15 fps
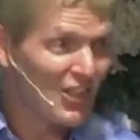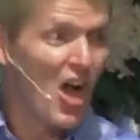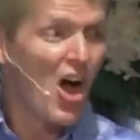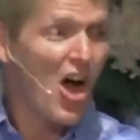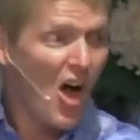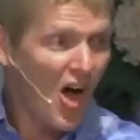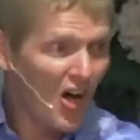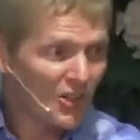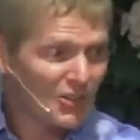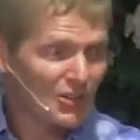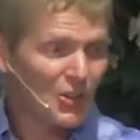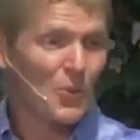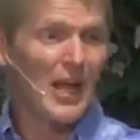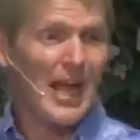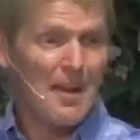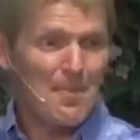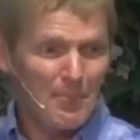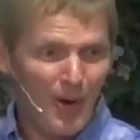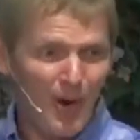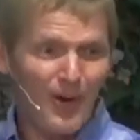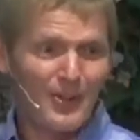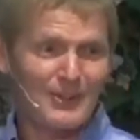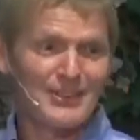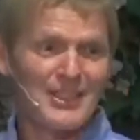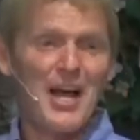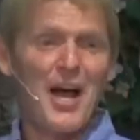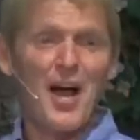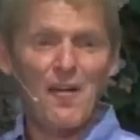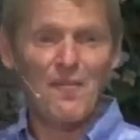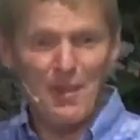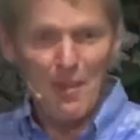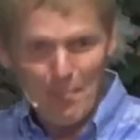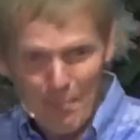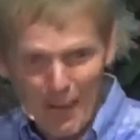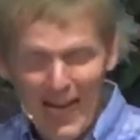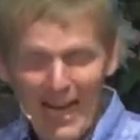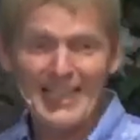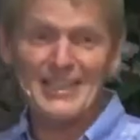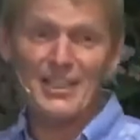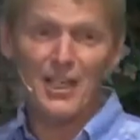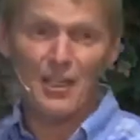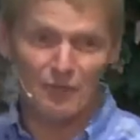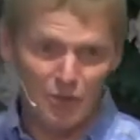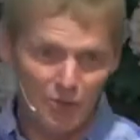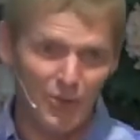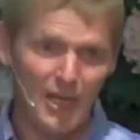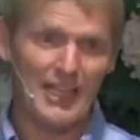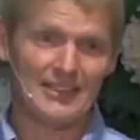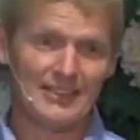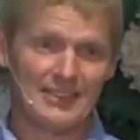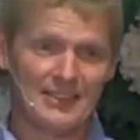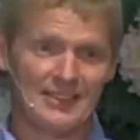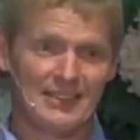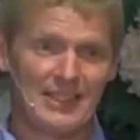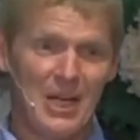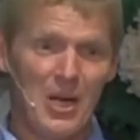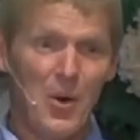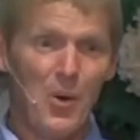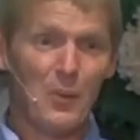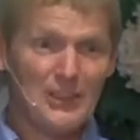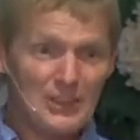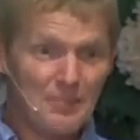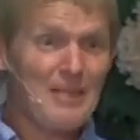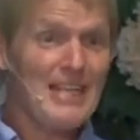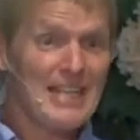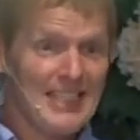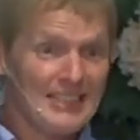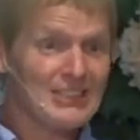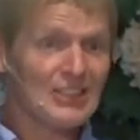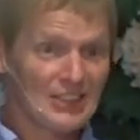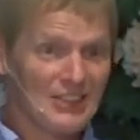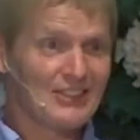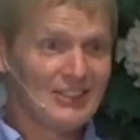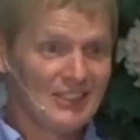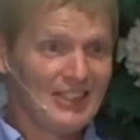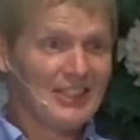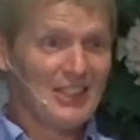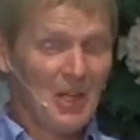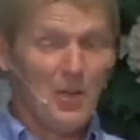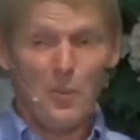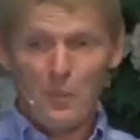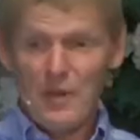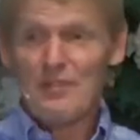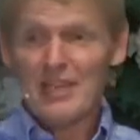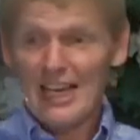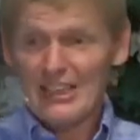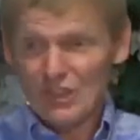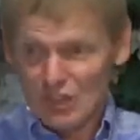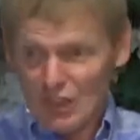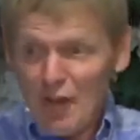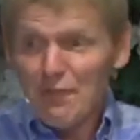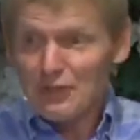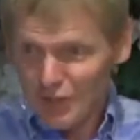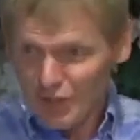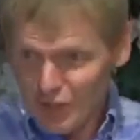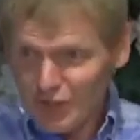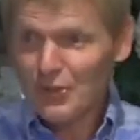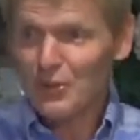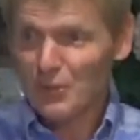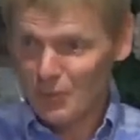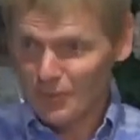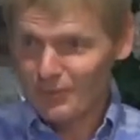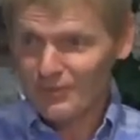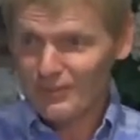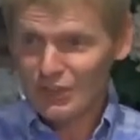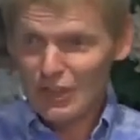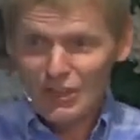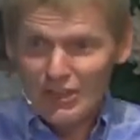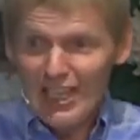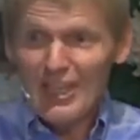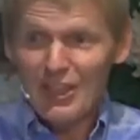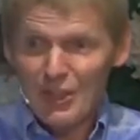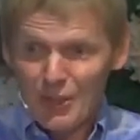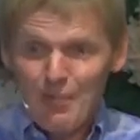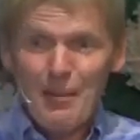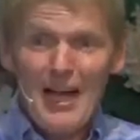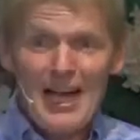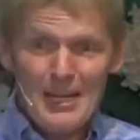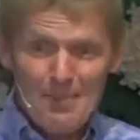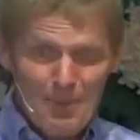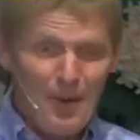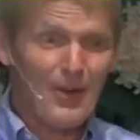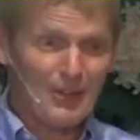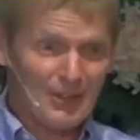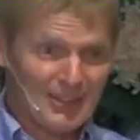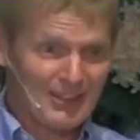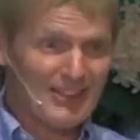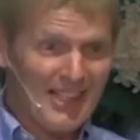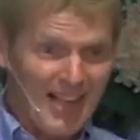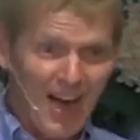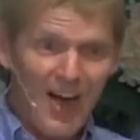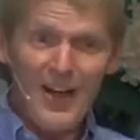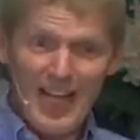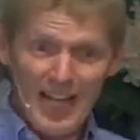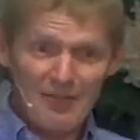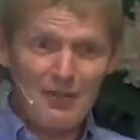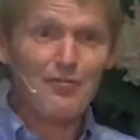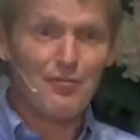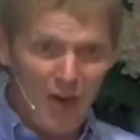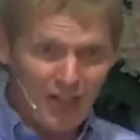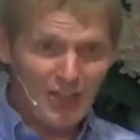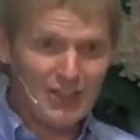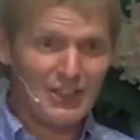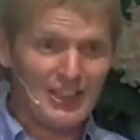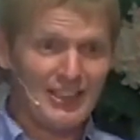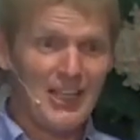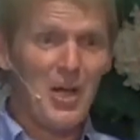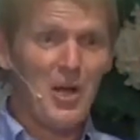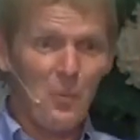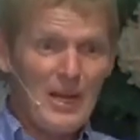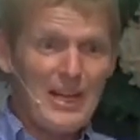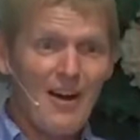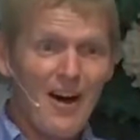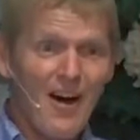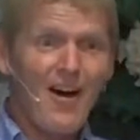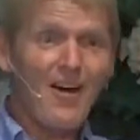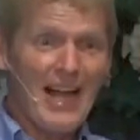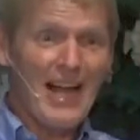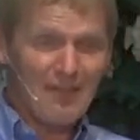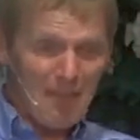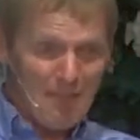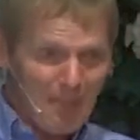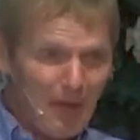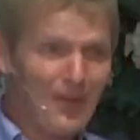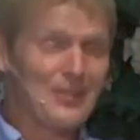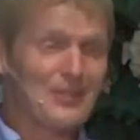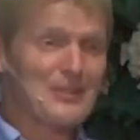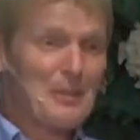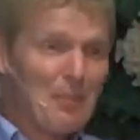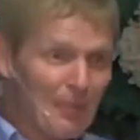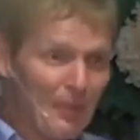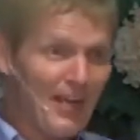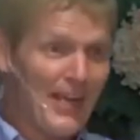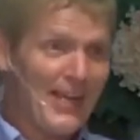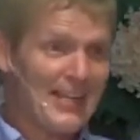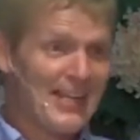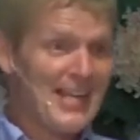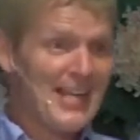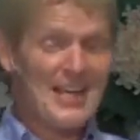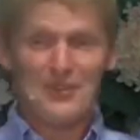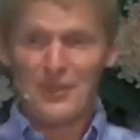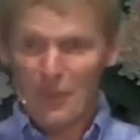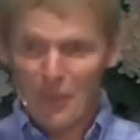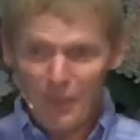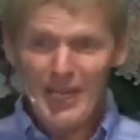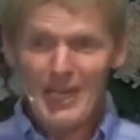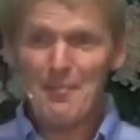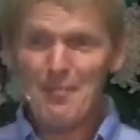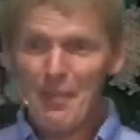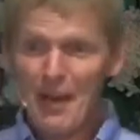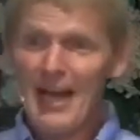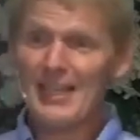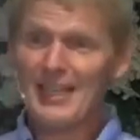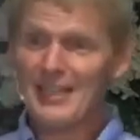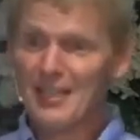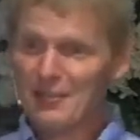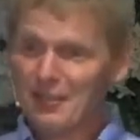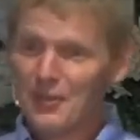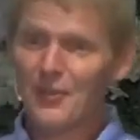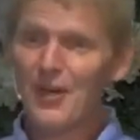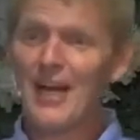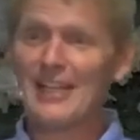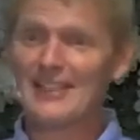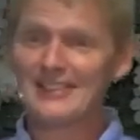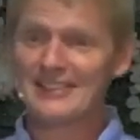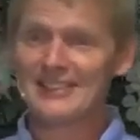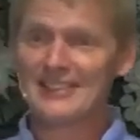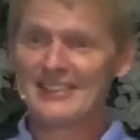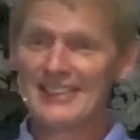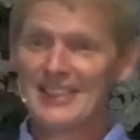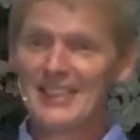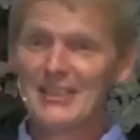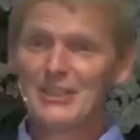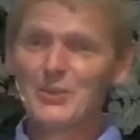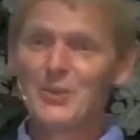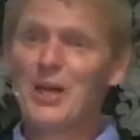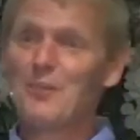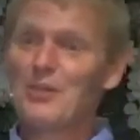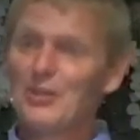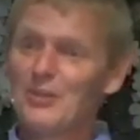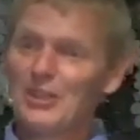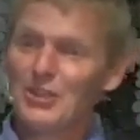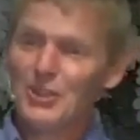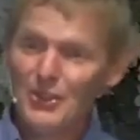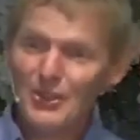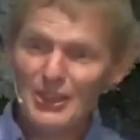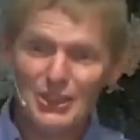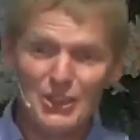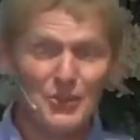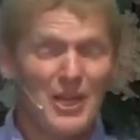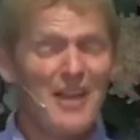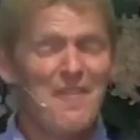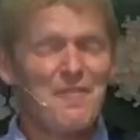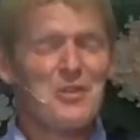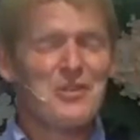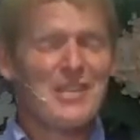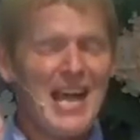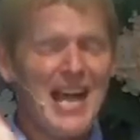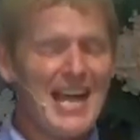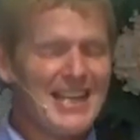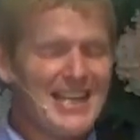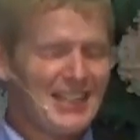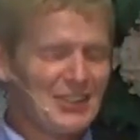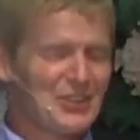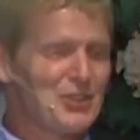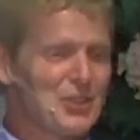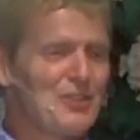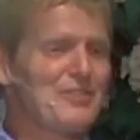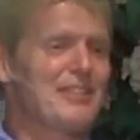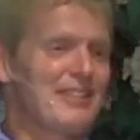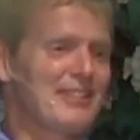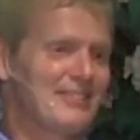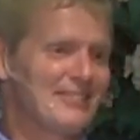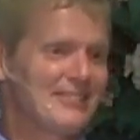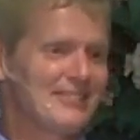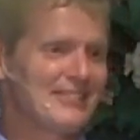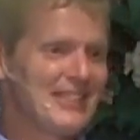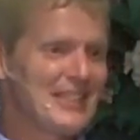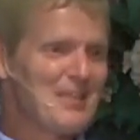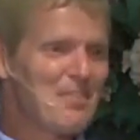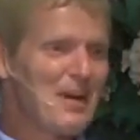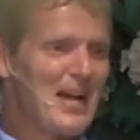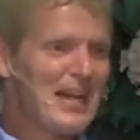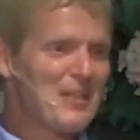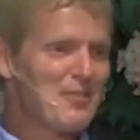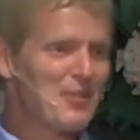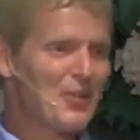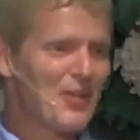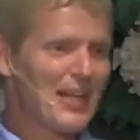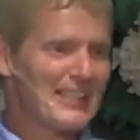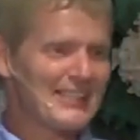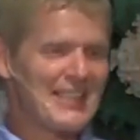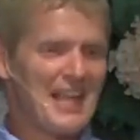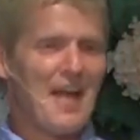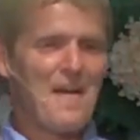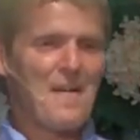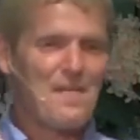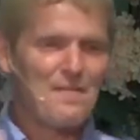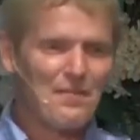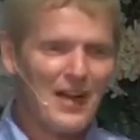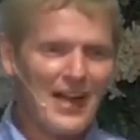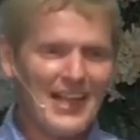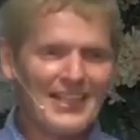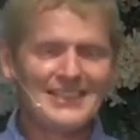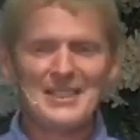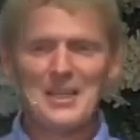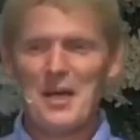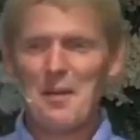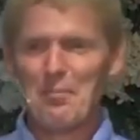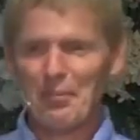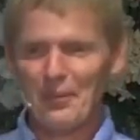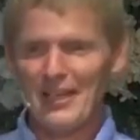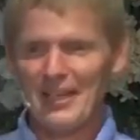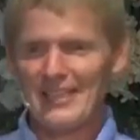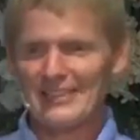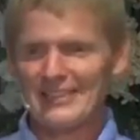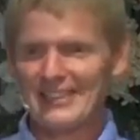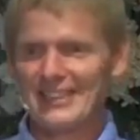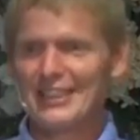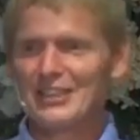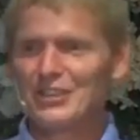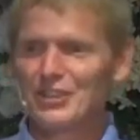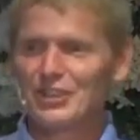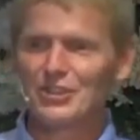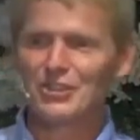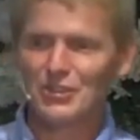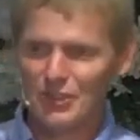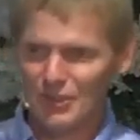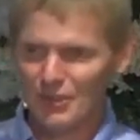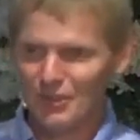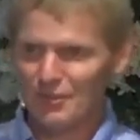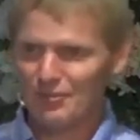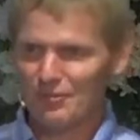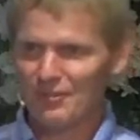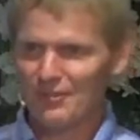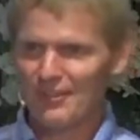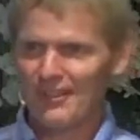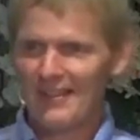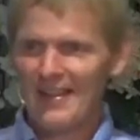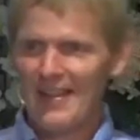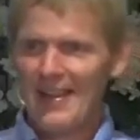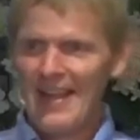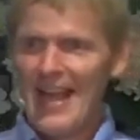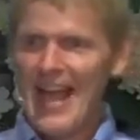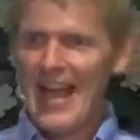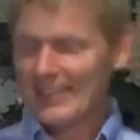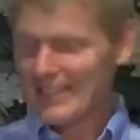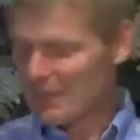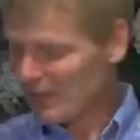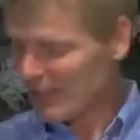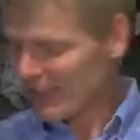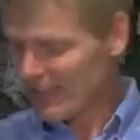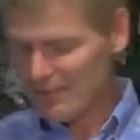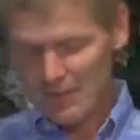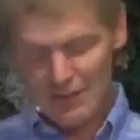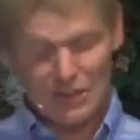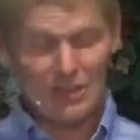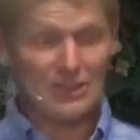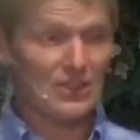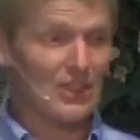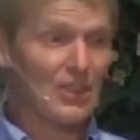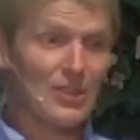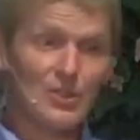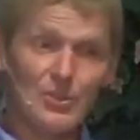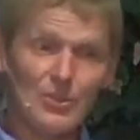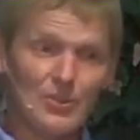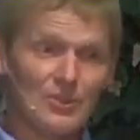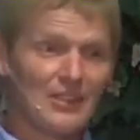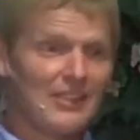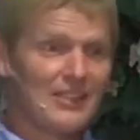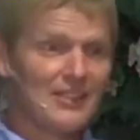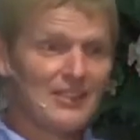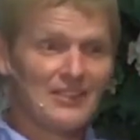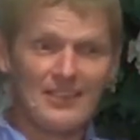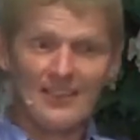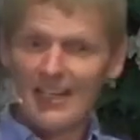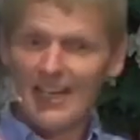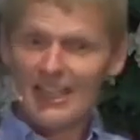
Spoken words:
also a part of the body of Christ, which means we've got stuff to do, just like your body parts all have a function. We all have a part to play in the great body of Christ. So I want to encourage you, if you're not yet serving in the body of Christ, find a place to serve. And I want to give you just a clue. I